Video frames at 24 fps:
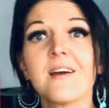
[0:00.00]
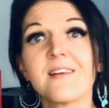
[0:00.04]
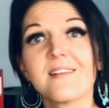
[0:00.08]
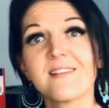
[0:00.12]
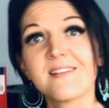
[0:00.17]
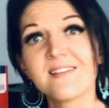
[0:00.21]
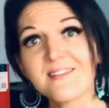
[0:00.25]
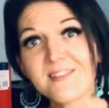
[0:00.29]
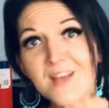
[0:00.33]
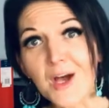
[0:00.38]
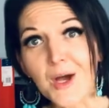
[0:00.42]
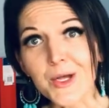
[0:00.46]

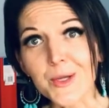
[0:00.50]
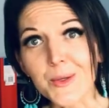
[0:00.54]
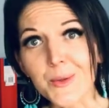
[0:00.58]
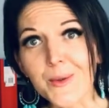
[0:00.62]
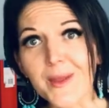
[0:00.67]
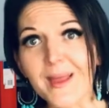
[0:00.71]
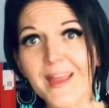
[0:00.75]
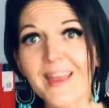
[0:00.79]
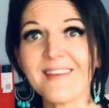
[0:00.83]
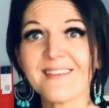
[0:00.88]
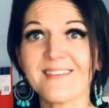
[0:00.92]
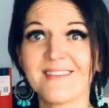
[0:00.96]

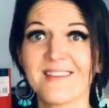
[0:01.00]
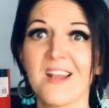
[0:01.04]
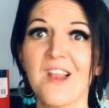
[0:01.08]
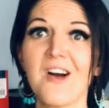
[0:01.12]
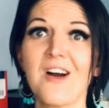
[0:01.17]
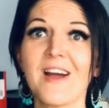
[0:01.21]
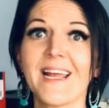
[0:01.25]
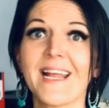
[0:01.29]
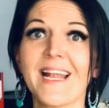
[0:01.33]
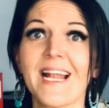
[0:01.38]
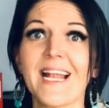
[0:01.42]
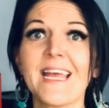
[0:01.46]
So it's
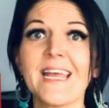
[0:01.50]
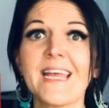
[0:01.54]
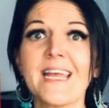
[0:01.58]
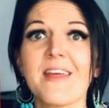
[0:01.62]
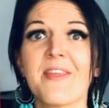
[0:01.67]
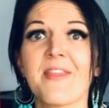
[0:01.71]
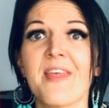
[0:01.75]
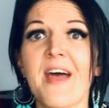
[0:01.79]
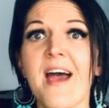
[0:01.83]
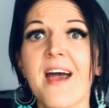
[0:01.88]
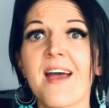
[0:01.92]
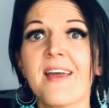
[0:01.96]
likely
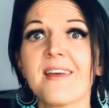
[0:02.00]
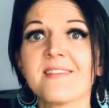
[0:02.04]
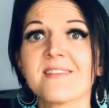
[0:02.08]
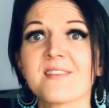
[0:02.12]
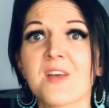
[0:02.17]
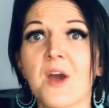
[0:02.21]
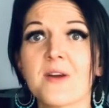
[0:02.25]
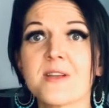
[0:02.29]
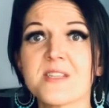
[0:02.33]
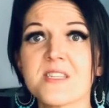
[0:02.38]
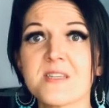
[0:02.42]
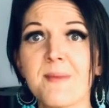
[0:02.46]
there is
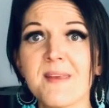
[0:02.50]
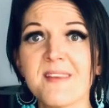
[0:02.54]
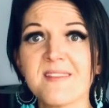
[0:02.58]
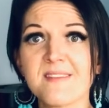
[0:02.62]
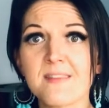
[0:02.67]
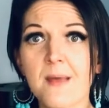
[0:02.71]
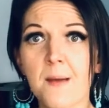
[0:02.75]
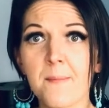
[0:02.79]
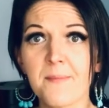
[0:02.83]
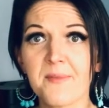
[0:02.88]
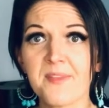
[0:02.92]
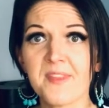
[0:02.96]
going to be
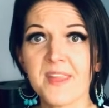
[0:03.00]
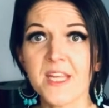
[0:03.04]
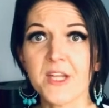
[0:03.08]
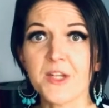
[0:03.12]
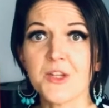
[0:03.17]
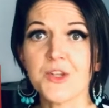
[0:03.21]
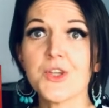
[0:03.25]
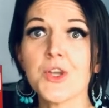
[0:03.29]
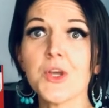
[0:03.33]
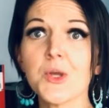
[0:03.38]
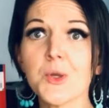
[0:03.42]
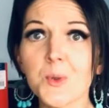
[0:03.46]

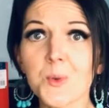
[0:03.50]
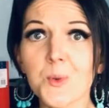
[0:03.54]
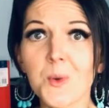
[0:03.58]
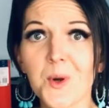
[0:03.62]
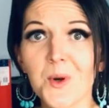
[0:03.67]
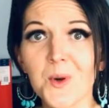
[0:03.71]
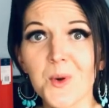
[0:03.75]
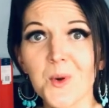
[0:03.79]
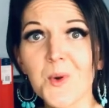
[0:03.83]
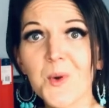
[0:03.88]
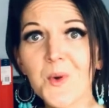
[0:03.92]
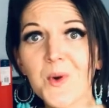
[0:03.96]
something new
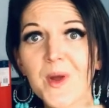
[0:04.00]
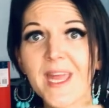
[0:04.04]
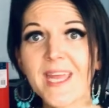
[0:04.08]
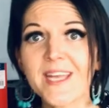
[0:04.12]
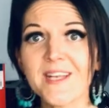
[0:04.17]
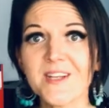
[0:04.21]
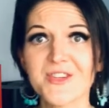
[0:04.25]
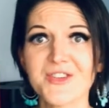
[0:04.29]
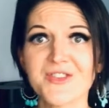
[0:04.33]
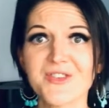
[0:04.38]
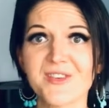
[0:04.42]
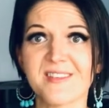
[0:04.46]
or
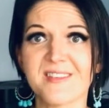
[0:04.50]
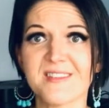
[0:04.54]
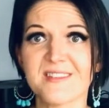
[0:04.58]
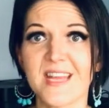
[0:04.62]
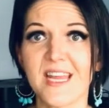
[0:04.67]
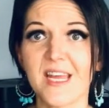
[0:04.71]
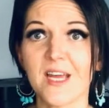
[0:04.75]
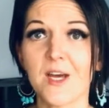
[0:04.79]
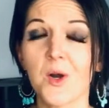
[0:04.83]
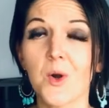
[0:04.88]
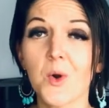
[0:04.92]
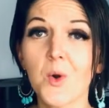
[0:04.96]

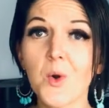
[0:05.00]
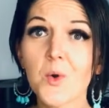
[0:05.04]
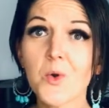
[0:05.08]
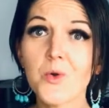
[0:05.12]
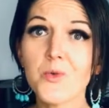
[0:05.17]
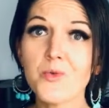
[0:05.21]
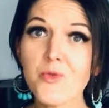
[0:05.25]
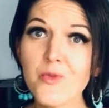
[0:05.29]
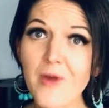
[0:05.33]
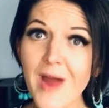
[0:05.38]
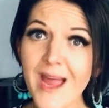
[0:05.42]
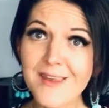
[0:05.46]
interesting or
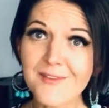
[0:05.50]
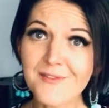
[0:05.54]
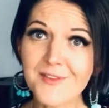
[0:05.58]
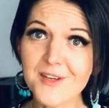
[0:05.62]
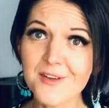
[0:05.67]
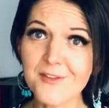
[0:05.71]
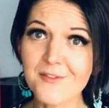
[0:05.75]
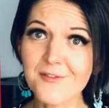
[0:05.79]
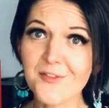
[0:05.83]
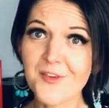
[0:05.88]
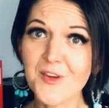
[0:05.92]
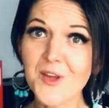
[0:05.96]

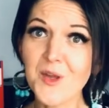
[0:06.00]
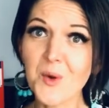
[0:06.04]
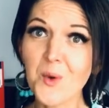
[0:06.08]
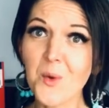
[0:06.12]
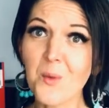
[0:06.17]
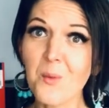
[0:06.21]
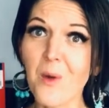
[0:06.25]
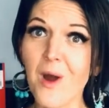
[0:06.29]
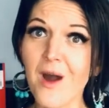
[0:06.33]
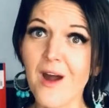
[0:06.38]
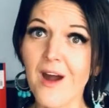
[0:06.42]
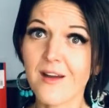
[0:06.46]
relevant for your
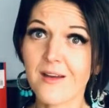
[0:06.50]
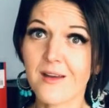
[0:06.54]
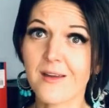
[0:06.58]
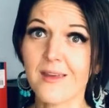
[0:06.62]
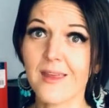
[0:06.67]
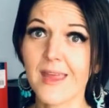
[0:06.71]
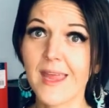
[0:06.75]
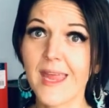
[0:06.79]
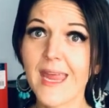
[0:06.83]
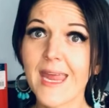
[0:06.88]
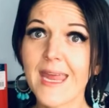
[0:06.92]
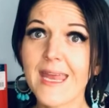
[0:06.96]
work
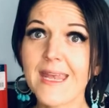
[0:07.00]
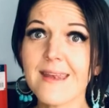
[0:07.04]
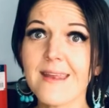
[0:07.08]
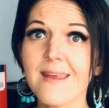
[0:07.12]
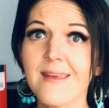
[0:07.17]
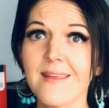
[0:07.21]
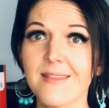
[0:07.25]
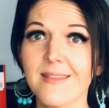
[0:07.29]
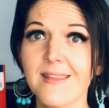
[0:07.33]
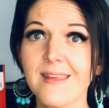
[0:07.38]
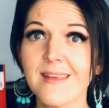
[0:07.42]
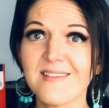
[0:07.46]
in
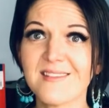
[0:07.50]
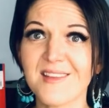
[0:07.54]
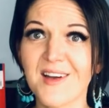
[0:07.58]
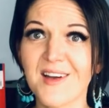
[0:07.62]
these